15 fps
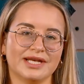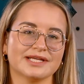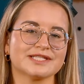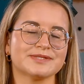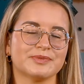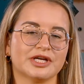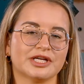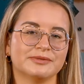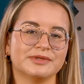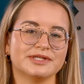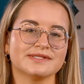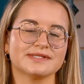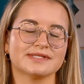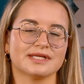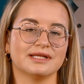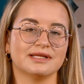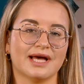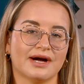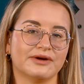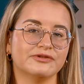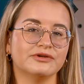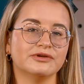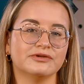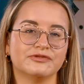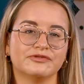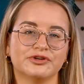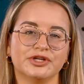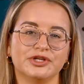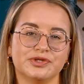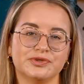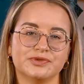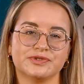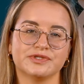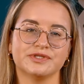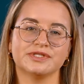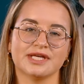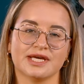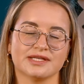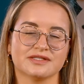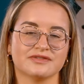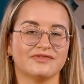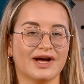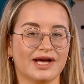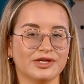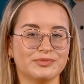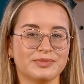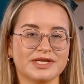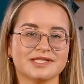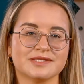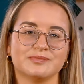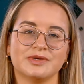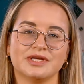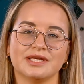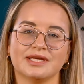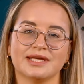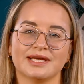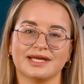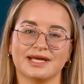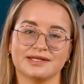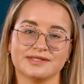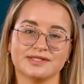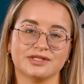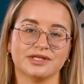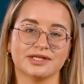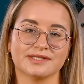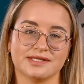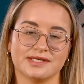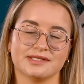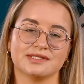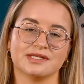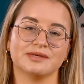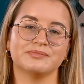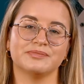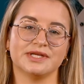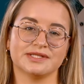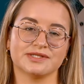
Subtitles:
experiments allow for you to test value-based bidding against your existing bid